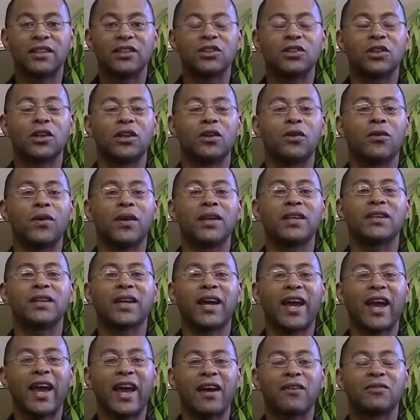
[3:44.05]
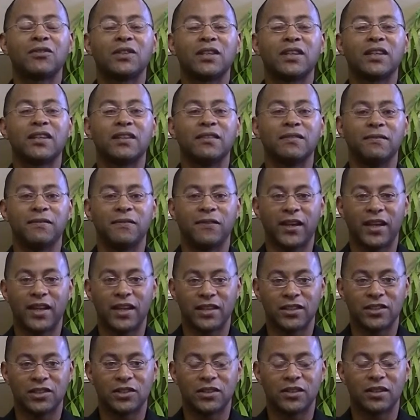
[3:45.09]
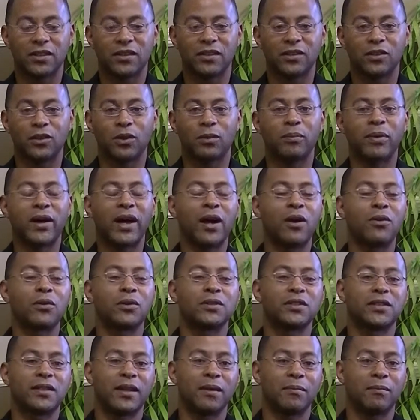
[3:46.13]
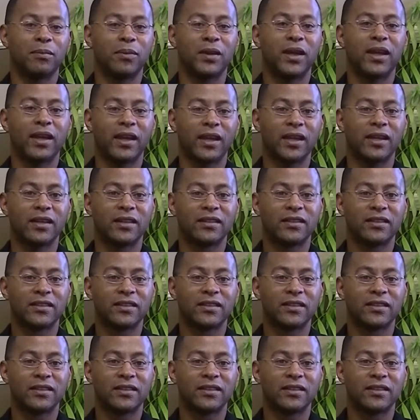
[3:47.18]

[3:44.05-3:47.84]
you're going to have to convince your powers that be